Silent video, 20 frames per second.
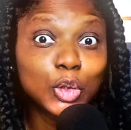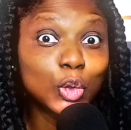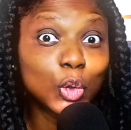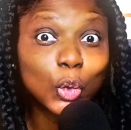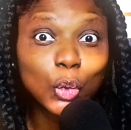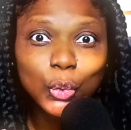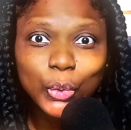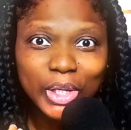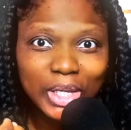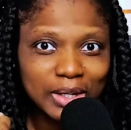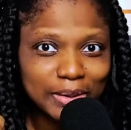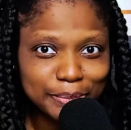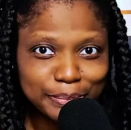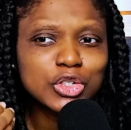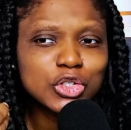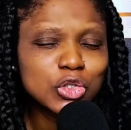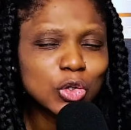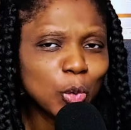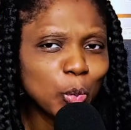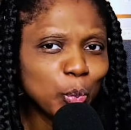glowing.
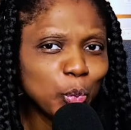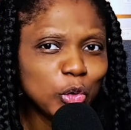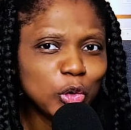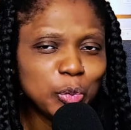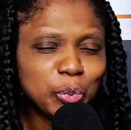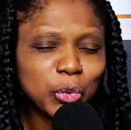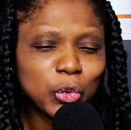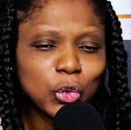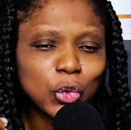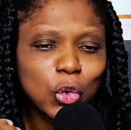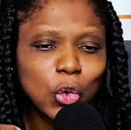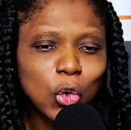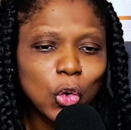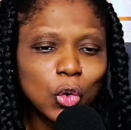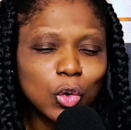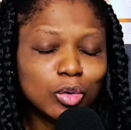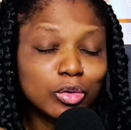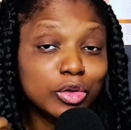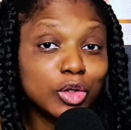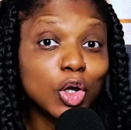Some people
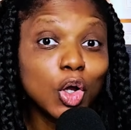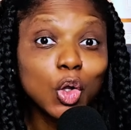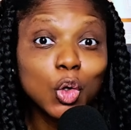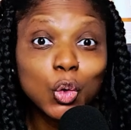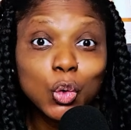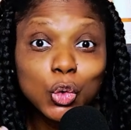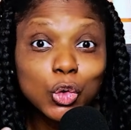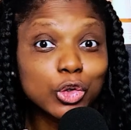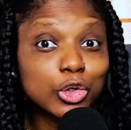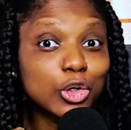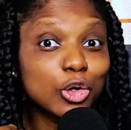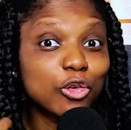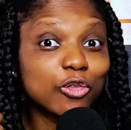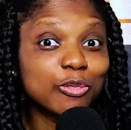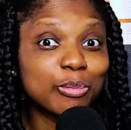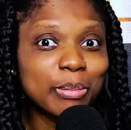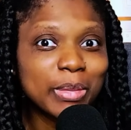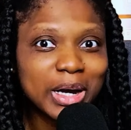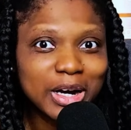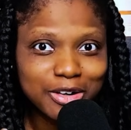call the glory of
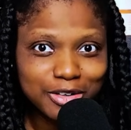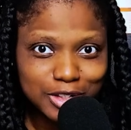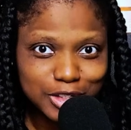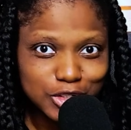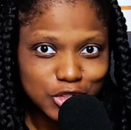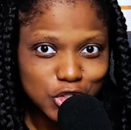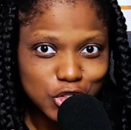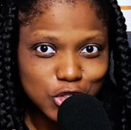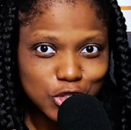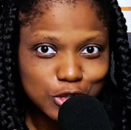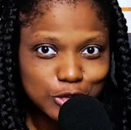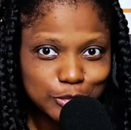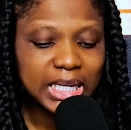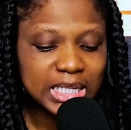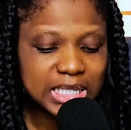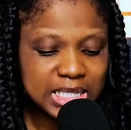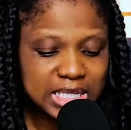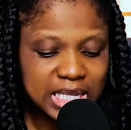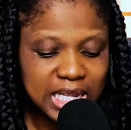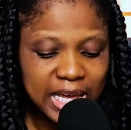marriage.
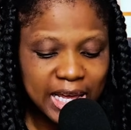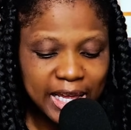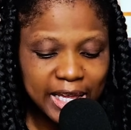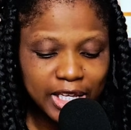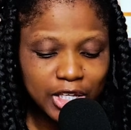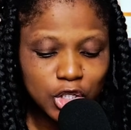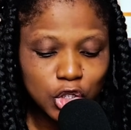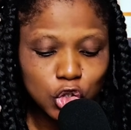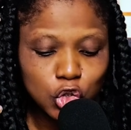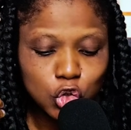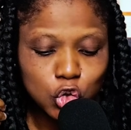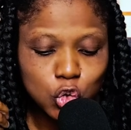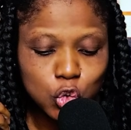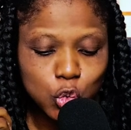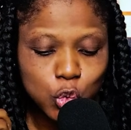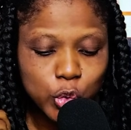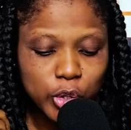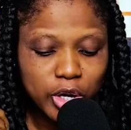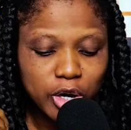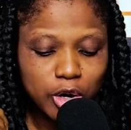It's like you
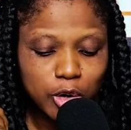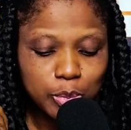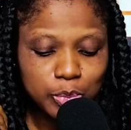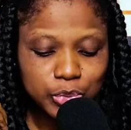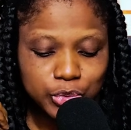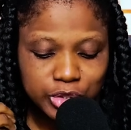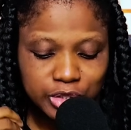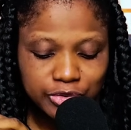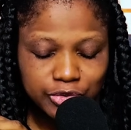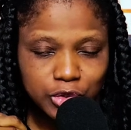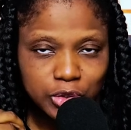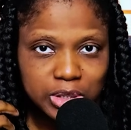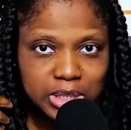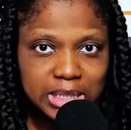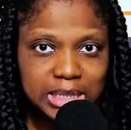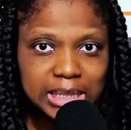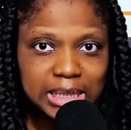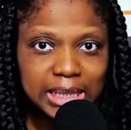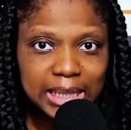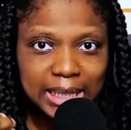were
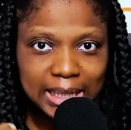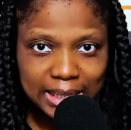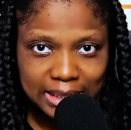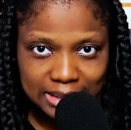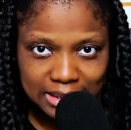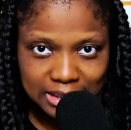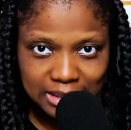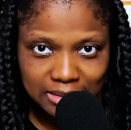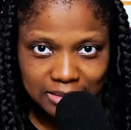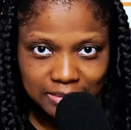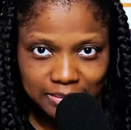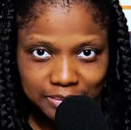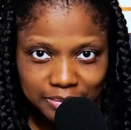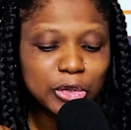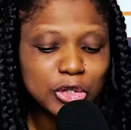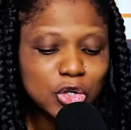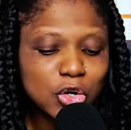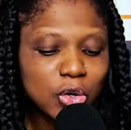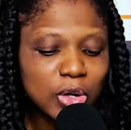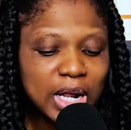previously hidden,
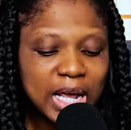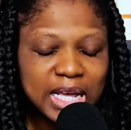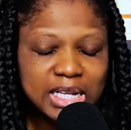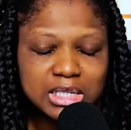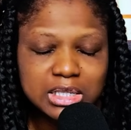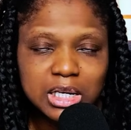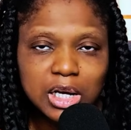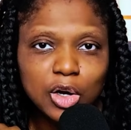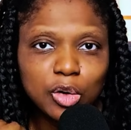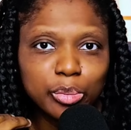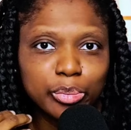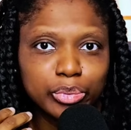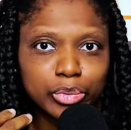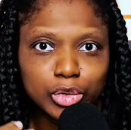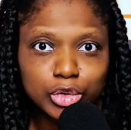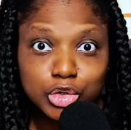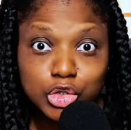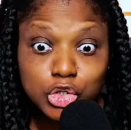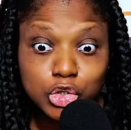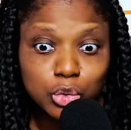but God has now
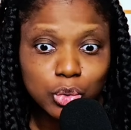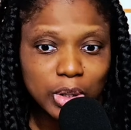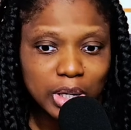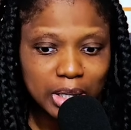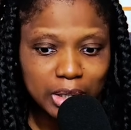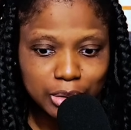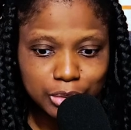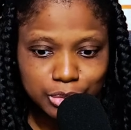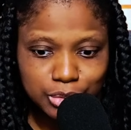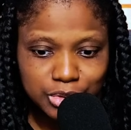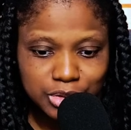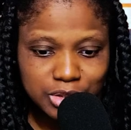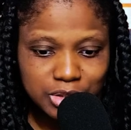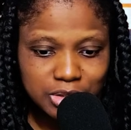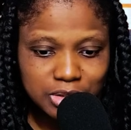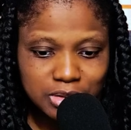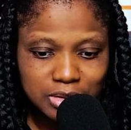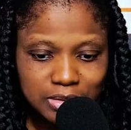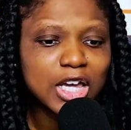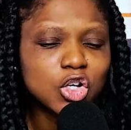brought you out,
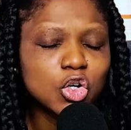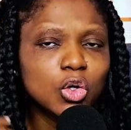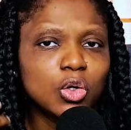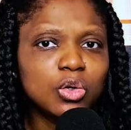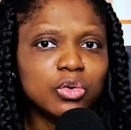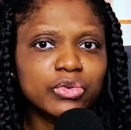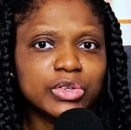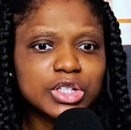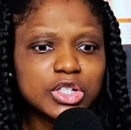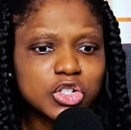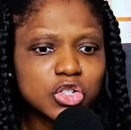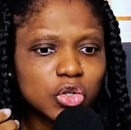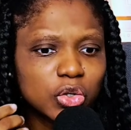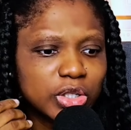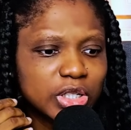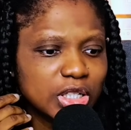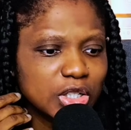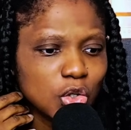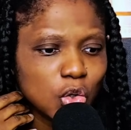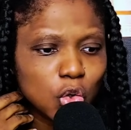and all of a
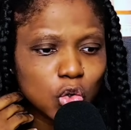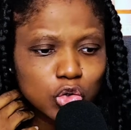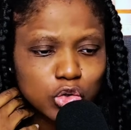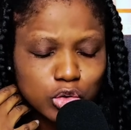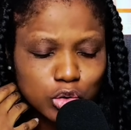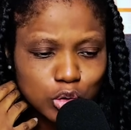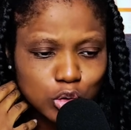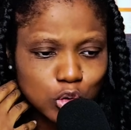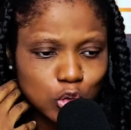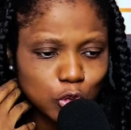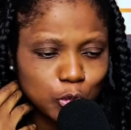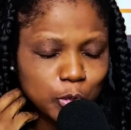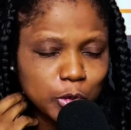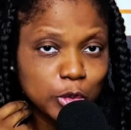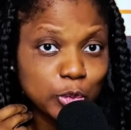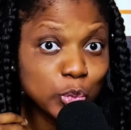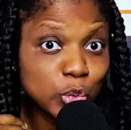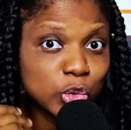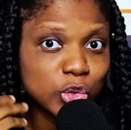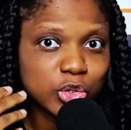sudden, all sorts of
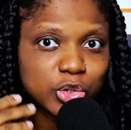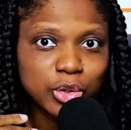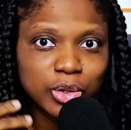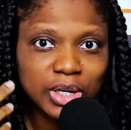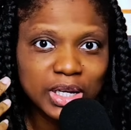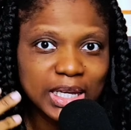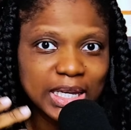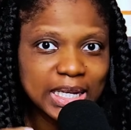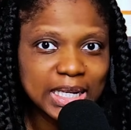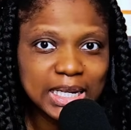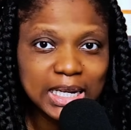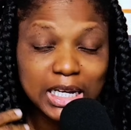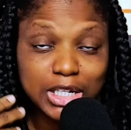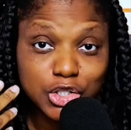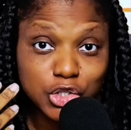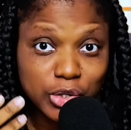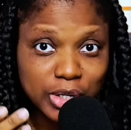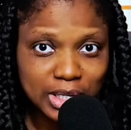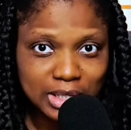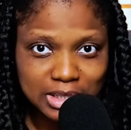people start getting
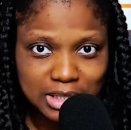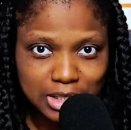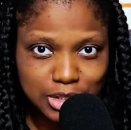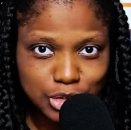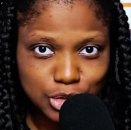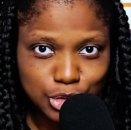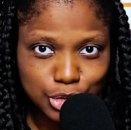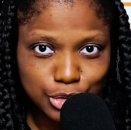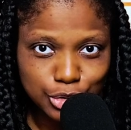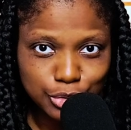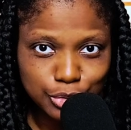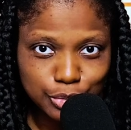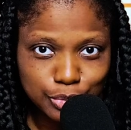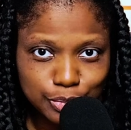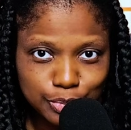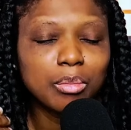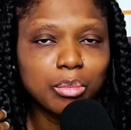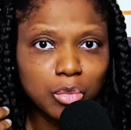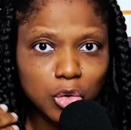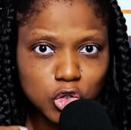attracted to you,
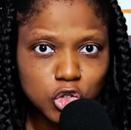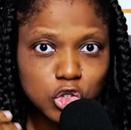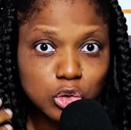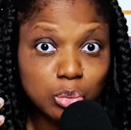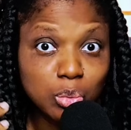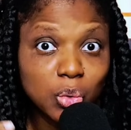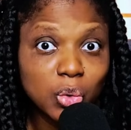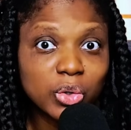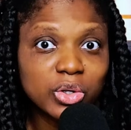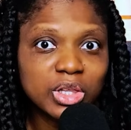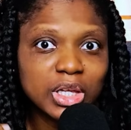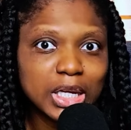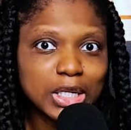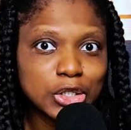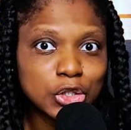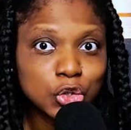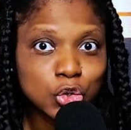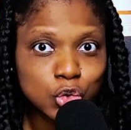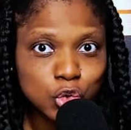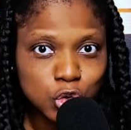much more than
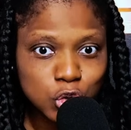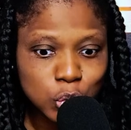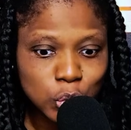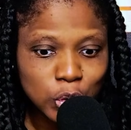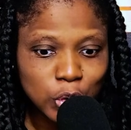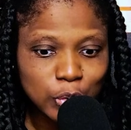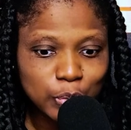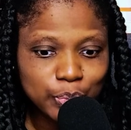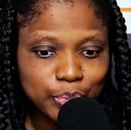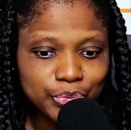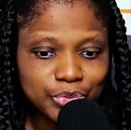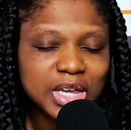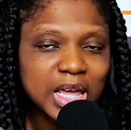usual.